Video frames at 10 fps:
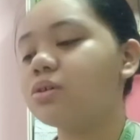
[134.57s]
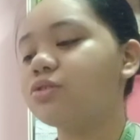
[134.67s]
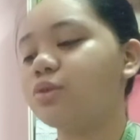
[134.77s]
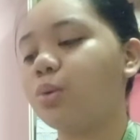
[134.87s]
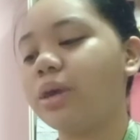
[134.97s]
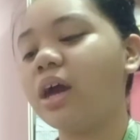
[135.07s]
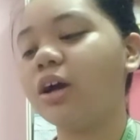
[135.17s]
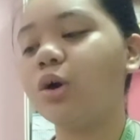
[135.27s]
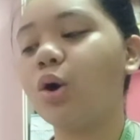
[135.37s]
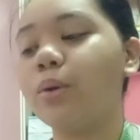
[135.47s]
So we
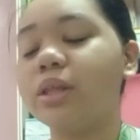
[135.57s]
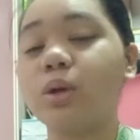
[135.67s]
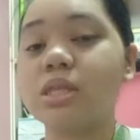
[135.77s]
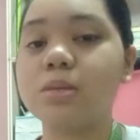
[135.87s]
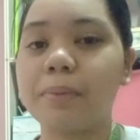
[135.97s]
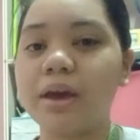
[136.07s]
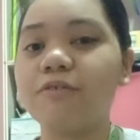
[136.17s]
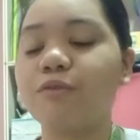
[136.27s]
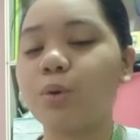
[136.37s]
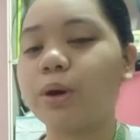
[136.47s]
are going to inspect
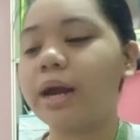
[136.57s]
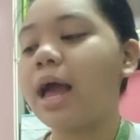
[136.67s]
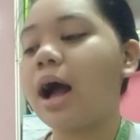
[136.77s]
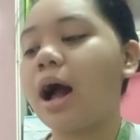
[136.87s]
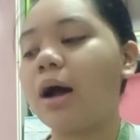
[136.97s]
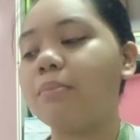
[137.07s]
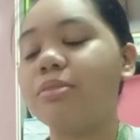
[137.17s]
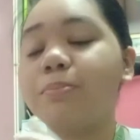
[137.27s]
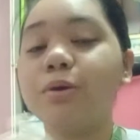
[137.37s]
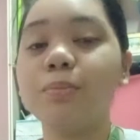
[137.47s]
for
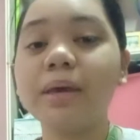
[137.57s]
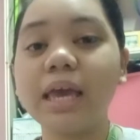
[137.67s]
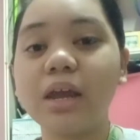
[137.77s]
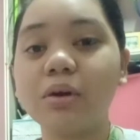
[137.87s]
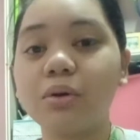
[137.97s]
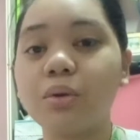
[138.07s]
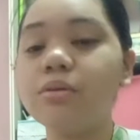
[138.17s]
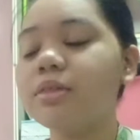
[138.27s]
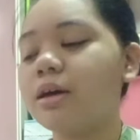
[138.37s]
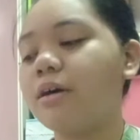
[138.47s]
the pubic hair
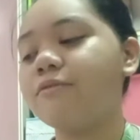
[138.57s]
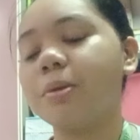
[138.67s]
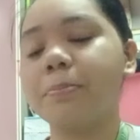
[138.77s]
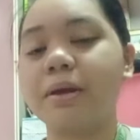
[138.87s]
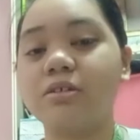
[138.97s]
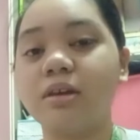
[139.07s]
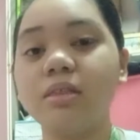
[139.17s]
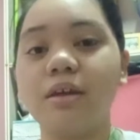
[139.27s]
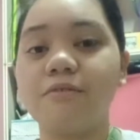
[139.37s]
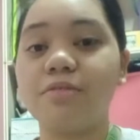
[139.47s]
growth of our
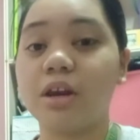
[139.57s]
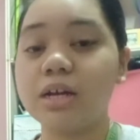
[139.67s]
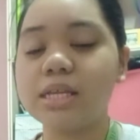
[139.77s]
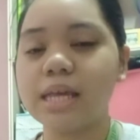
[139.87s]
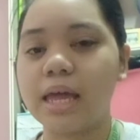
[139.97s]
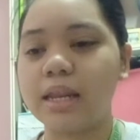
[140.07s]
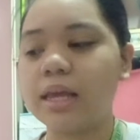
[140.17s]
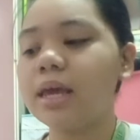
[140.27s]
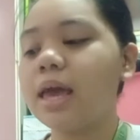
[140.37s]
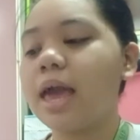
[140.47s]
patient if there is
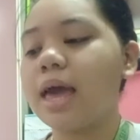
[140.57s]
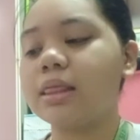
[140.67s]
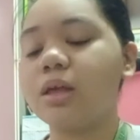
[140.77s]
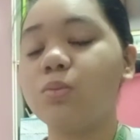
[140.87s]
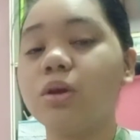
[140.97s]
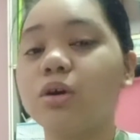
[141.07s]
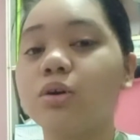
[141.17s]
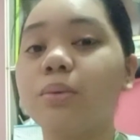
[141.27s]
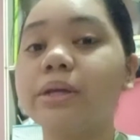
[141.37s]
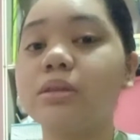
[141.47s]
any, and then we are
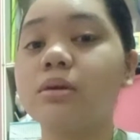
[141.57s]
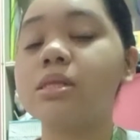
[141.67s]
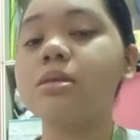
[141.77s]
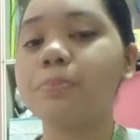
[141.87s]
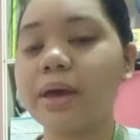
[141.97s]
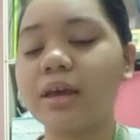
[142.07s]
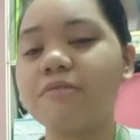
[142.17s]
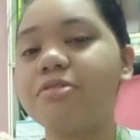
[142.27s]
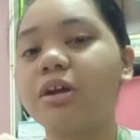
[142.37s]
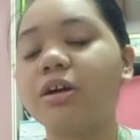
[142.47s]
going to inspect
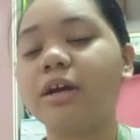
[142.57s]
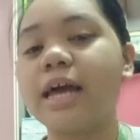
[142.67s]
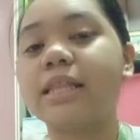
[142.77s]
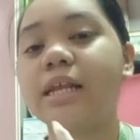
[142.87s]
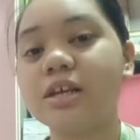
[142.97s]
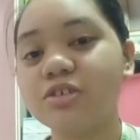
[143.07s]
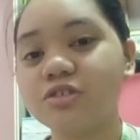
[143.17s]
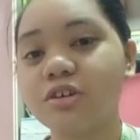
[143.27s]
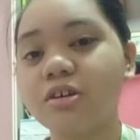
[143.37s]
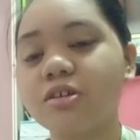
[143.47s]
if there are any
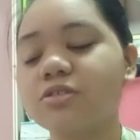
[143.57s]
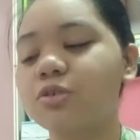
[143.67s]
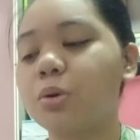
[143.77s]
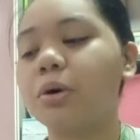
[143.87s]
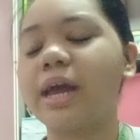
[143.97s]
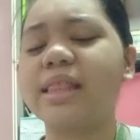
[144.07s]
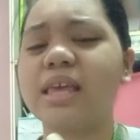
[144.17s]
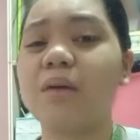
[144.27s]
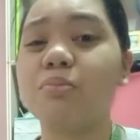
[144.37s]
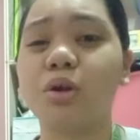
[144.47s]
lesions or
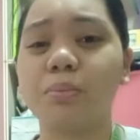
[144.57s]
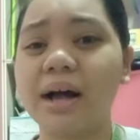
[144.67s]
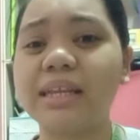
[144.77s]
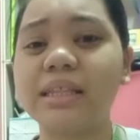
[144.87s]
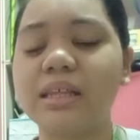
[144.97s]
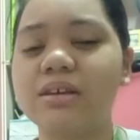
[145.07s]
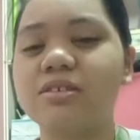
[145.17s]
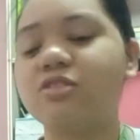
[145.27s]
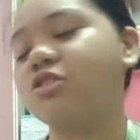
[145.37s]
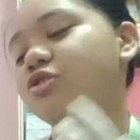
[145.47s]
any
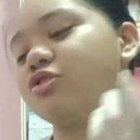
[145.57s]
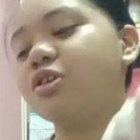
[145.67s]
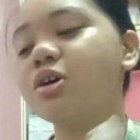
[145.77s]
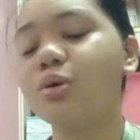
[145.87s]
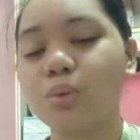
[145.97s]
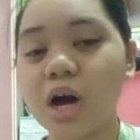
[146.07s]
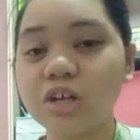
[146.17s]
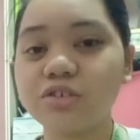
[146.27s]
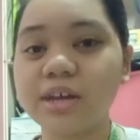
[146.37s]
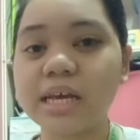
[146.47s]
abnormalities such as
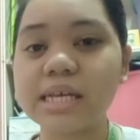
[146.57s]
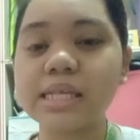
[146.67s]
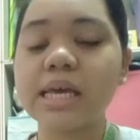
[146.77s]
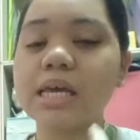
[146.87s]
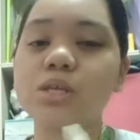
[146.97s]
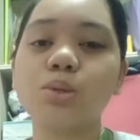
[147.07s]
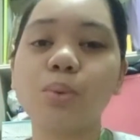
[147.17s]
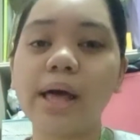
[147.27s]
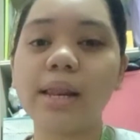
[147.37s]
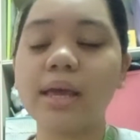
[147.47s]
rashes,
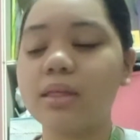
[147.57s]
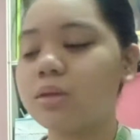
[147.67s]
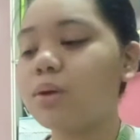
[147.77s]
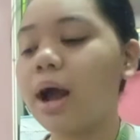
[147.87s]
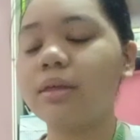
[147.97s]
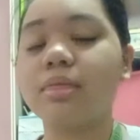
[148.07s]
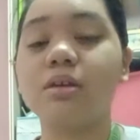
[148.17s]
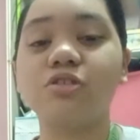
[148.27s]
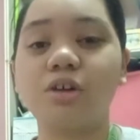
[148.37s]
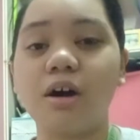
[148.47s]
swelling throughout
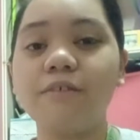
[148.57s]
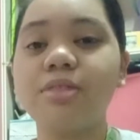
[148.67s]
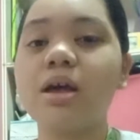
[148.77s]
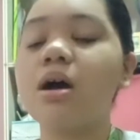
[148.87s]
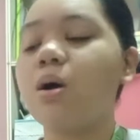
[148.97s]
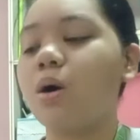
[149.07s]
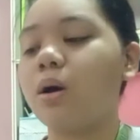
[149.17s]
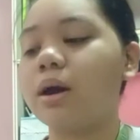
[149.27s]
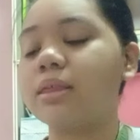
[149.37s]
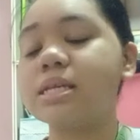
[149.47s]
the shaft
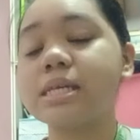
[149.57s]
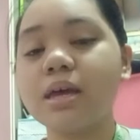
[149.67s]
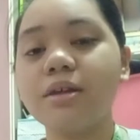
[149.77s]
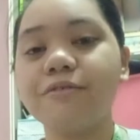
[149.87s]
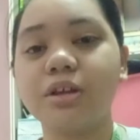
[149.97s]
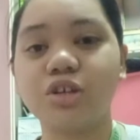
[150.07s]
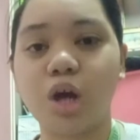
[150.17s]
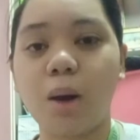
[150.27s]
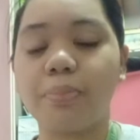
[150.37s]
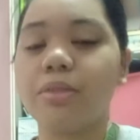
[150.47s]
or the skin of the
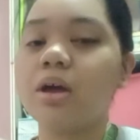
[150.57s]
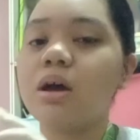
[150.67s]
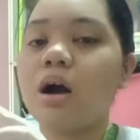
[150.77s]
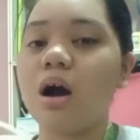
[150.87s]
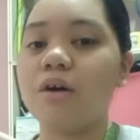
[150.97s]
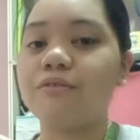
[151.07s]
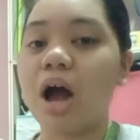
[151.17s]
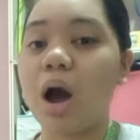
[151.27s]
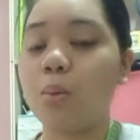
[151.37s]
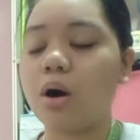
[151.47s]
shaft of
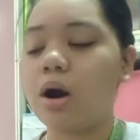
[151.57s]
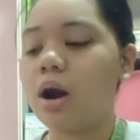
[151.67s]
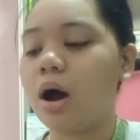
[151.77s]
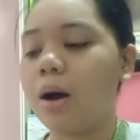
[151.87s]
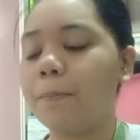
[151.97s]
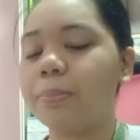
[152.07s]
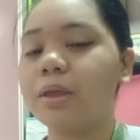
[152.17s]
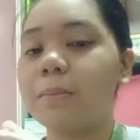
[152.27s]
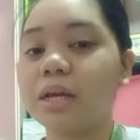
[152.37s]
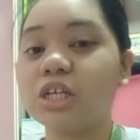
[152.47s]
our
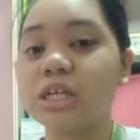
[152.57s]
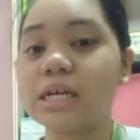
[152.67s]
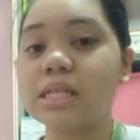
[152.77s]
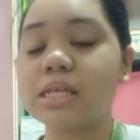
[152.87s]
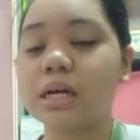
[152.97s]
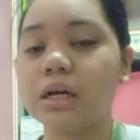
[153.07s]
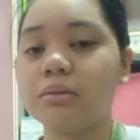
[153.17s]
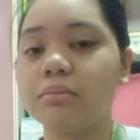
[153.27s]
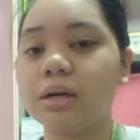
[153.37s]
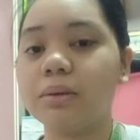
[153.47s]
patient's
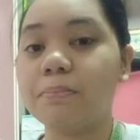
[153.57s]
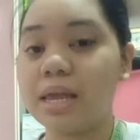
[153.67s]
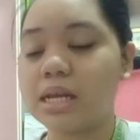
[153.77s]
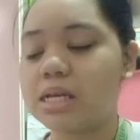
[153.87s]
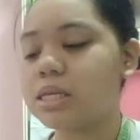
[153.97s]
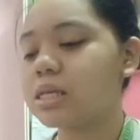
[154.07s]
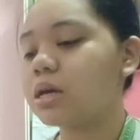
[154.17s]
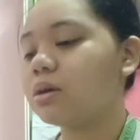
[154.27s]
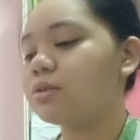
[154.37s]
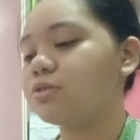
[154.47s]
penis.
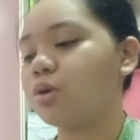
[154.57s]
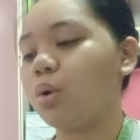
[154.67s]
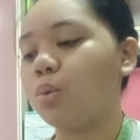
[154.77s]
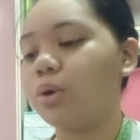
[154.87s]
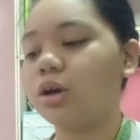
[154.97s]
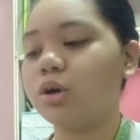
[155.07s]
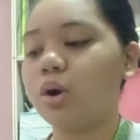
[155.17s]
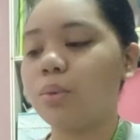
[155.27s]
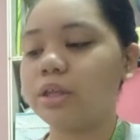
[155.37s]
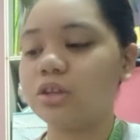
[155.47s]
So we are
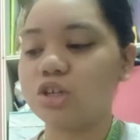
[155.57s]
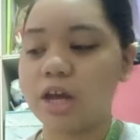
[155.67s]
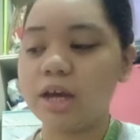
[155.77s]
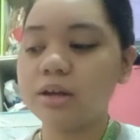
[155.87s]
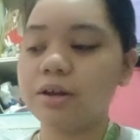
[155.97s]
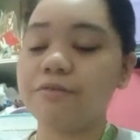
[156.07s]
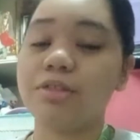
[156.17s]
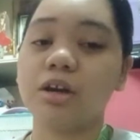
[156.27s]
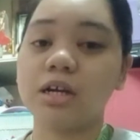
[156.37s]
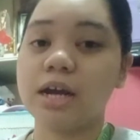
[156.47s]
going to check if
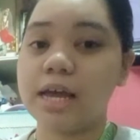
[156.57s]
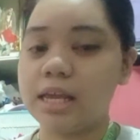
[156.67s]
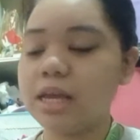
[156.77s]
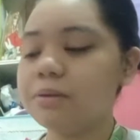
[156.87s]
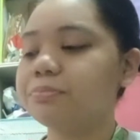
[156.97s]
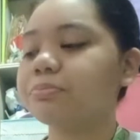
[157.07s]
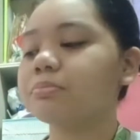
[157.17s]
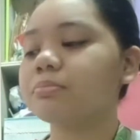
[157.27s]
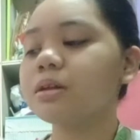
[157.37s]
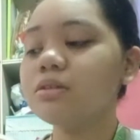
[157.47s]
there are any.
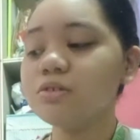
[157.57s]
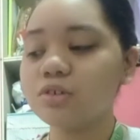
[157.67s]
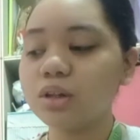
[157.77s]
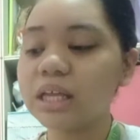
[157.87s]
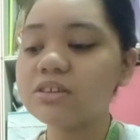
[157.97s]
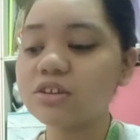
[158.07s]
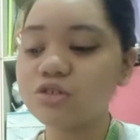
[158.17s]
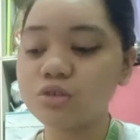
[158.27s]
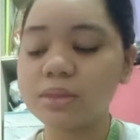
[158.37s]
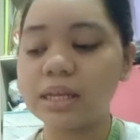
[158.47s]
So let's
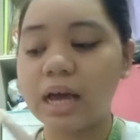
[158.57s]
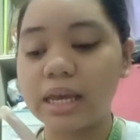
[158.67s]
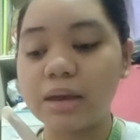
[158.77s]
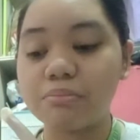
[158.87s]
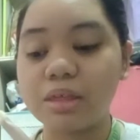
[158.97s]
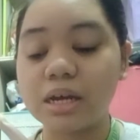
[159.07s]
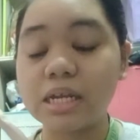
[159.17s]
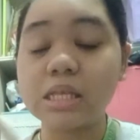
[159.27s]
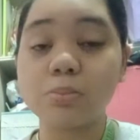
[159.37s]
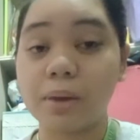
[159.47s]
assume that I am done
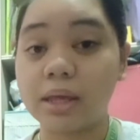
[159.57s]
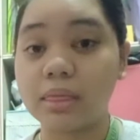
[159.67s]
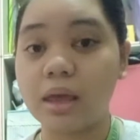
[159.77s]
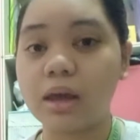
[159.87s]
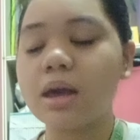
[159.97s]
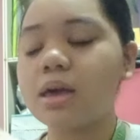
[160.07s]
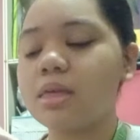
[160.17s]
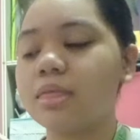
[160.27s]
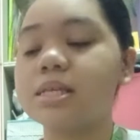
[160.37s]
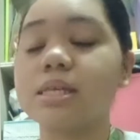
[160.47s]
inspecting
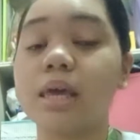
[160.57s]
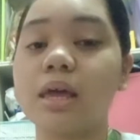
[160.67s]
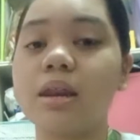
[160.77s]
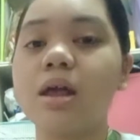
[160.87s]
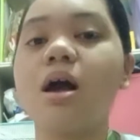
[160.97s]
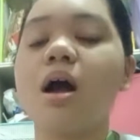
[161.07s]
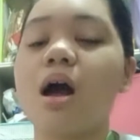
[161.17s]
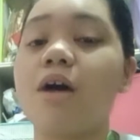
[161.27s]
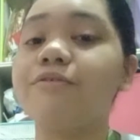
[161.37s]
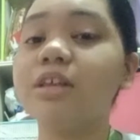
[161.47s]
the skin
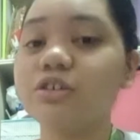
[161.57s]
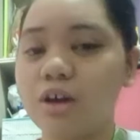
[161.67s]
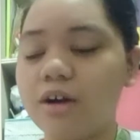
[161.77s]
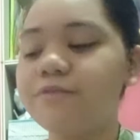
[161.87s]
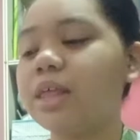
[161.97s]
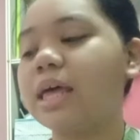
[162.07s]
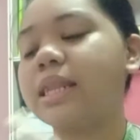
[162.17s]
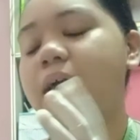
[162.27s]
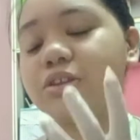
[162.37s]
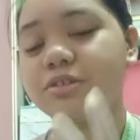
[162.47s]
of the shaft
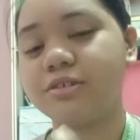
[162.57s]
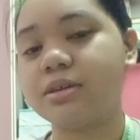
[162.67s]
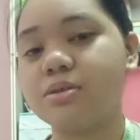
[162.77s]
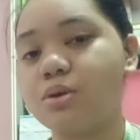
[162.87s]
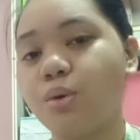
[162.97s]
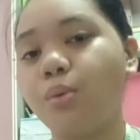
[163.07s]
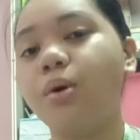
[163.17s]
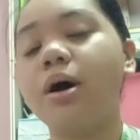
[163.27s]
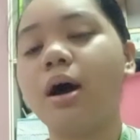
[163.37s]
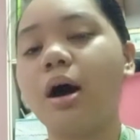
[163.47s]
and I see no
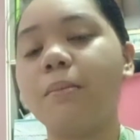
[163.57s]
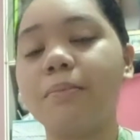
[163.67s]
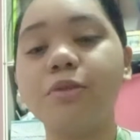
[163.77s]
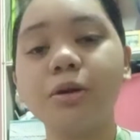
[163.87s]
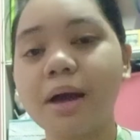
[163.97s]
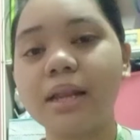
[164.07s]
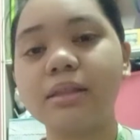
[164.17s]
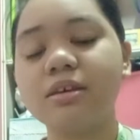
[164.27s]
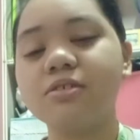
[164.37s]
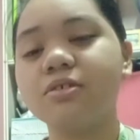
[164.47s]

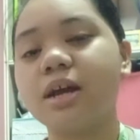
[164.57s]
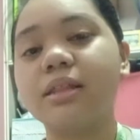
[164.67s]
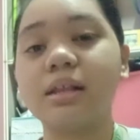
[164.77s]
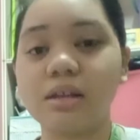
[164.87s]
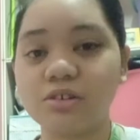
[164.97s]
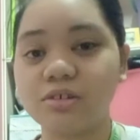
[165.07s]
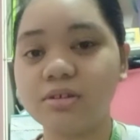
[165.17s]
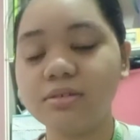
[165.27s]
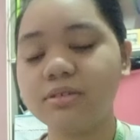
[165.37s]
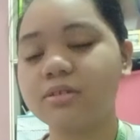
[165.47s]
abnormalities or any
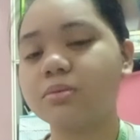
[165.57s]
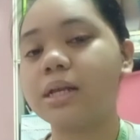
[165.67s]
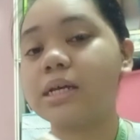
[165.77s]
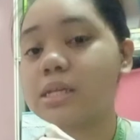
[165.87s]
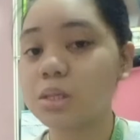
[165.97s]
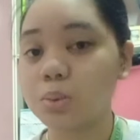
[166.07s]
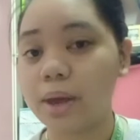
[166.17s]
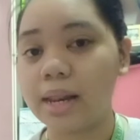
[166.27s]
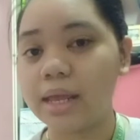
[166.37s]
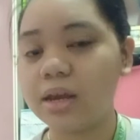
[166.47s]
lesions as well as
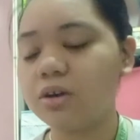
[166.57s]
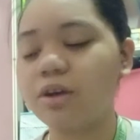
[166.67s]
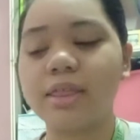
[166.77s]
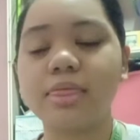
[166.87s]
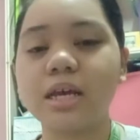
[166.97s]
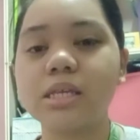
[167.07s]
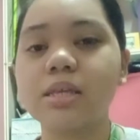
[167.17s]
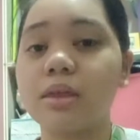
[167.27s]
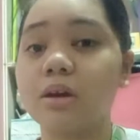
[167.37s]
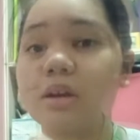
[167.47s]
swelling,
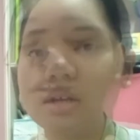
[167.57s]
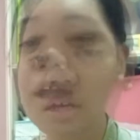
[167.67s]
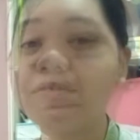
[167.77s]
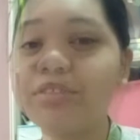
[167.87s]
redness, there are none.